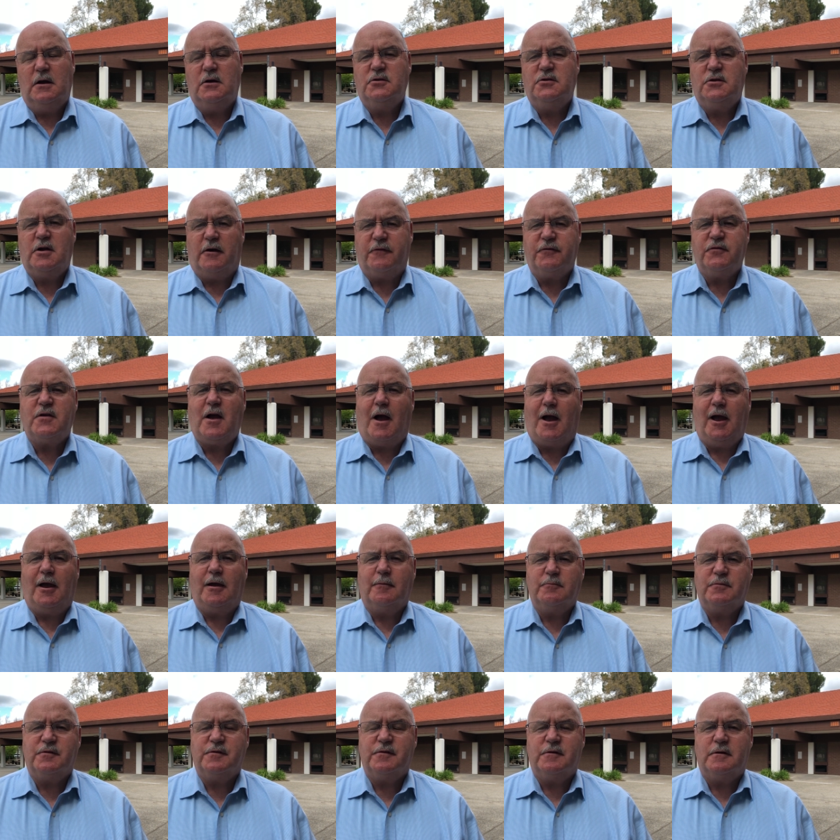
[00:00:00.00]
Tough
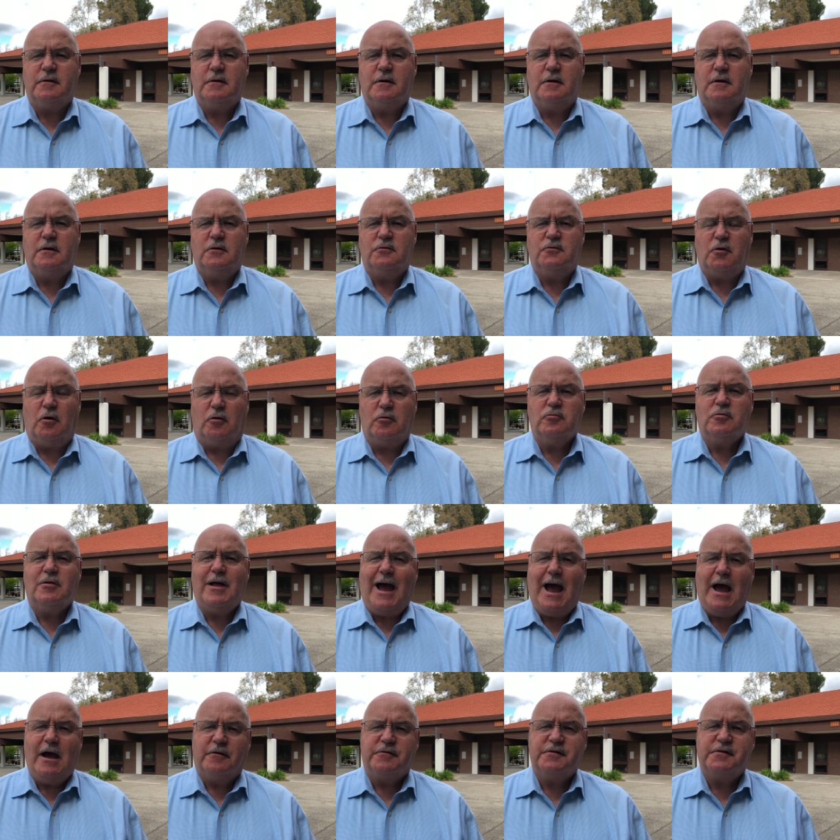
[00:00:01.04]
times don't
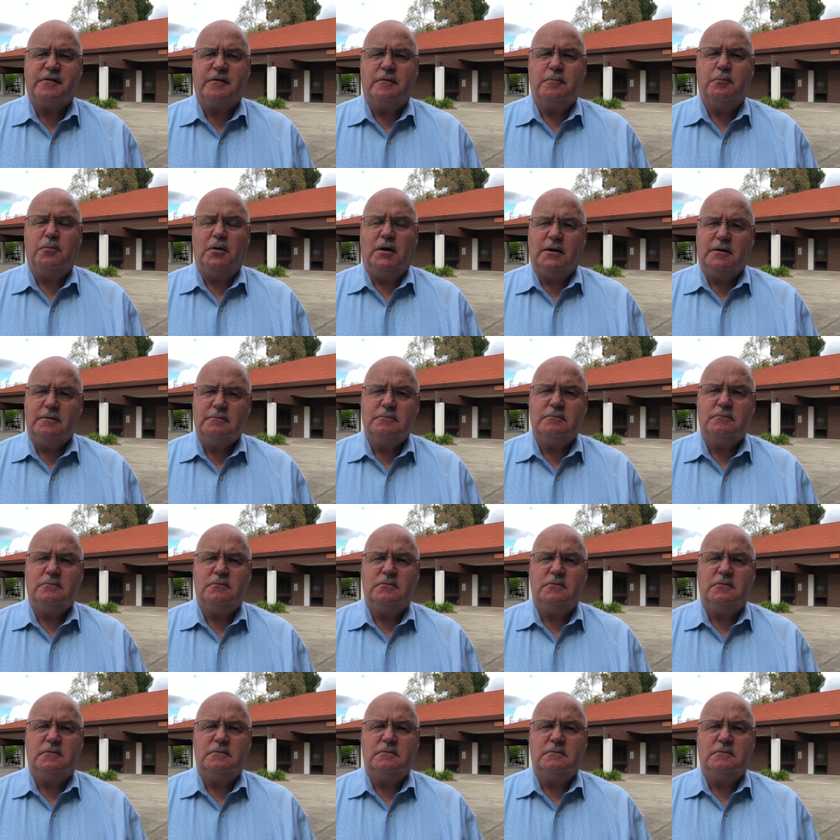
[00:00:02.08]
last, but
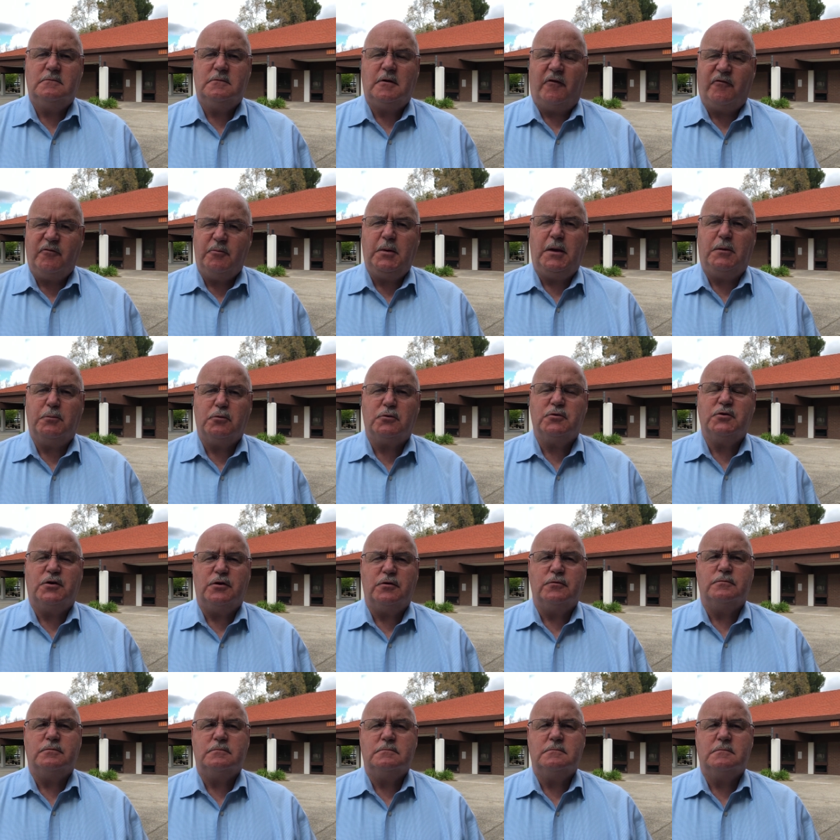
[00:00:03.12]
tough people
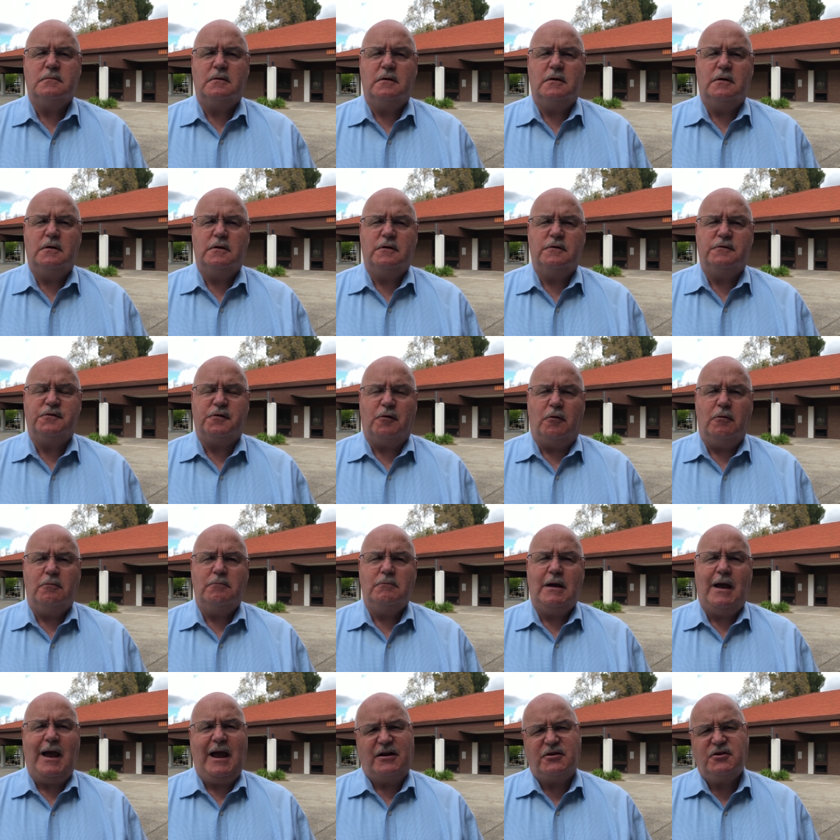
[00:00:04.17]
do. So
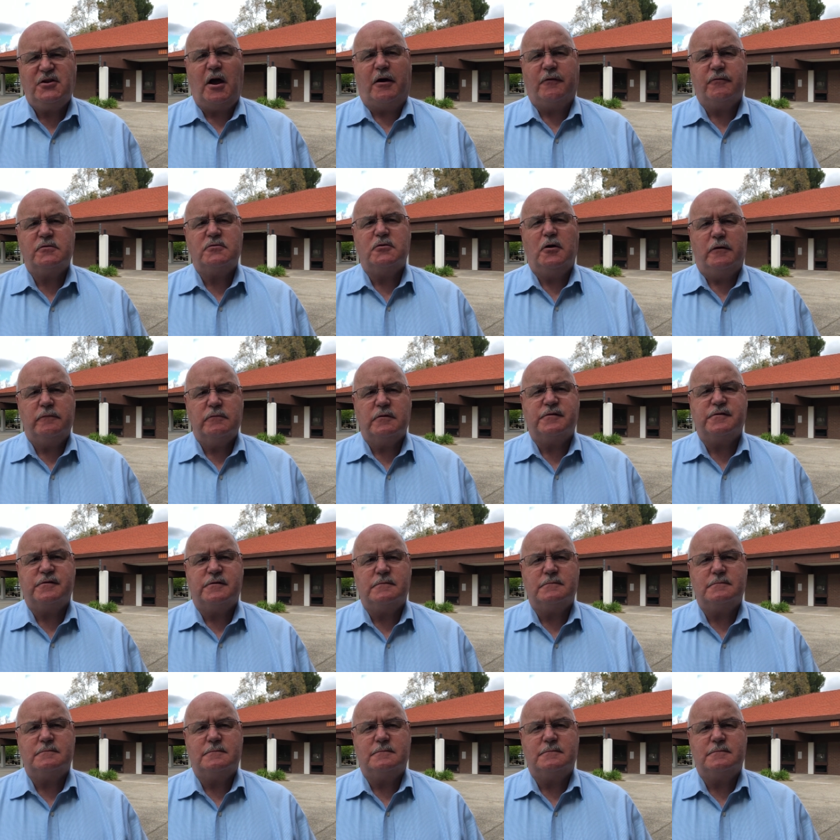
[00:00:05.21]
hang tough, Clovis.